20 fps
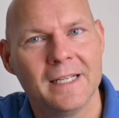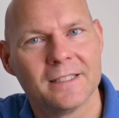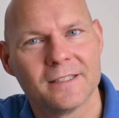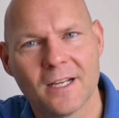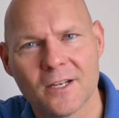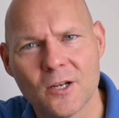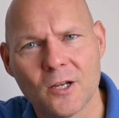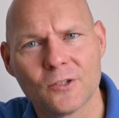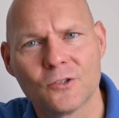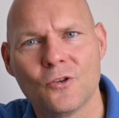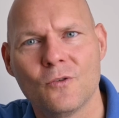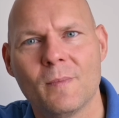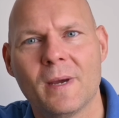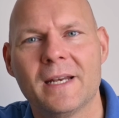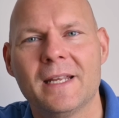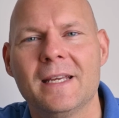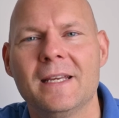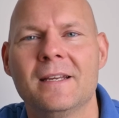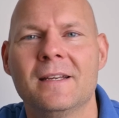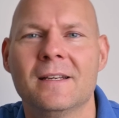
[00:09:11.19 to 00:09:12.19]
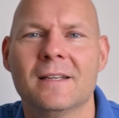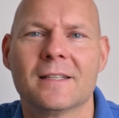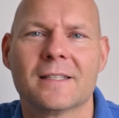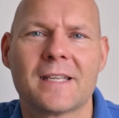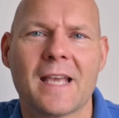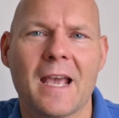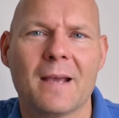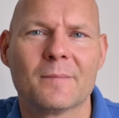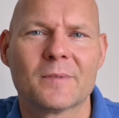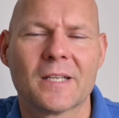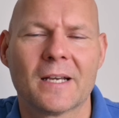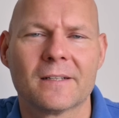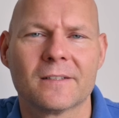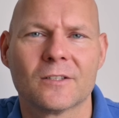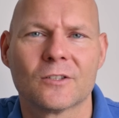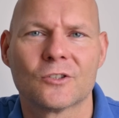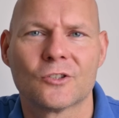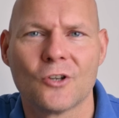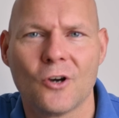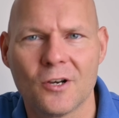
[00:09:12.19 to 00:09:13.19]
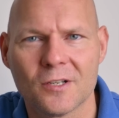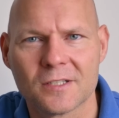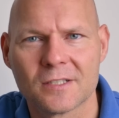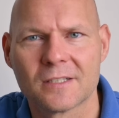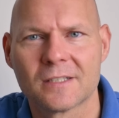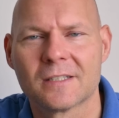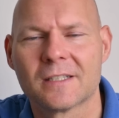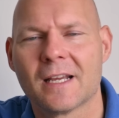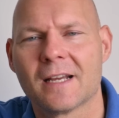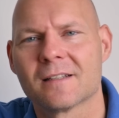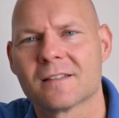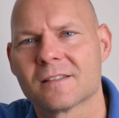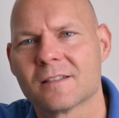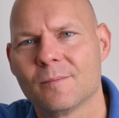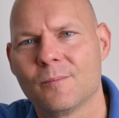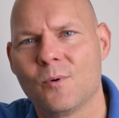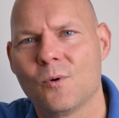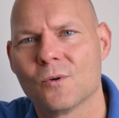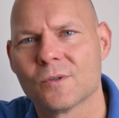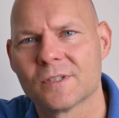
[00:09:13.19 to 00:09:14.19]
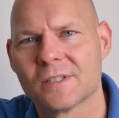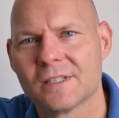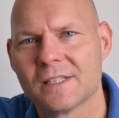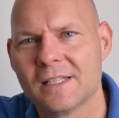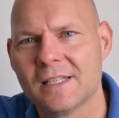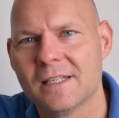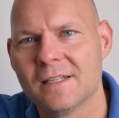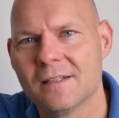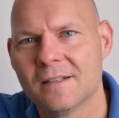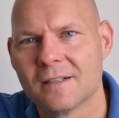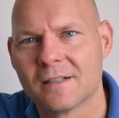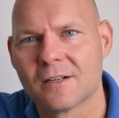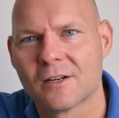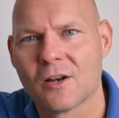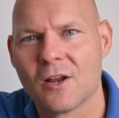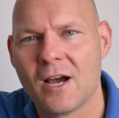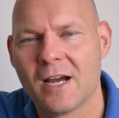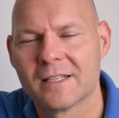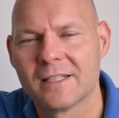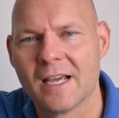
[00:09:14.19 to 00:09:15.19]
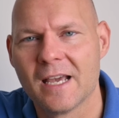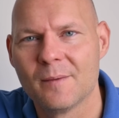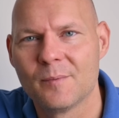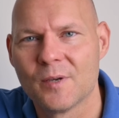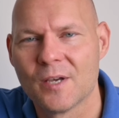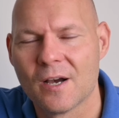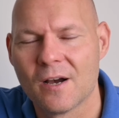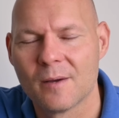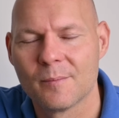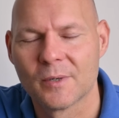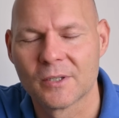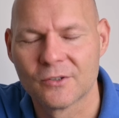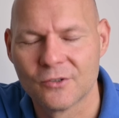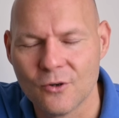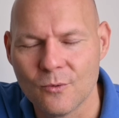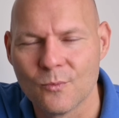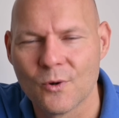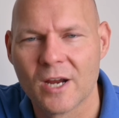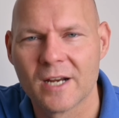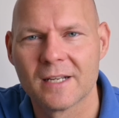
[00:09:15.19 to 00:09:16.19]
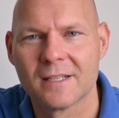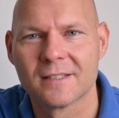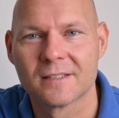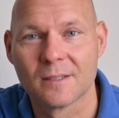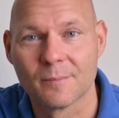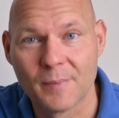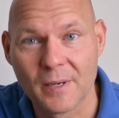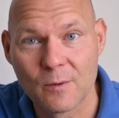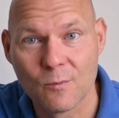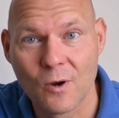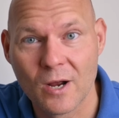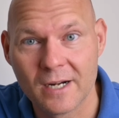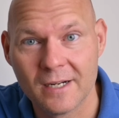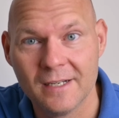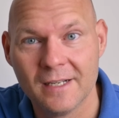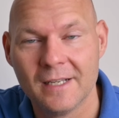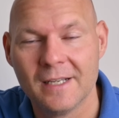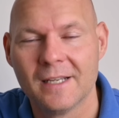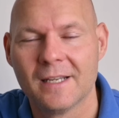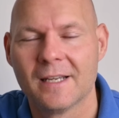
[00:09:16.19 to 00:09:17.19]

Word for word: There are not too many games under DOS that support the Glide API, but Tomb Raider is the big one.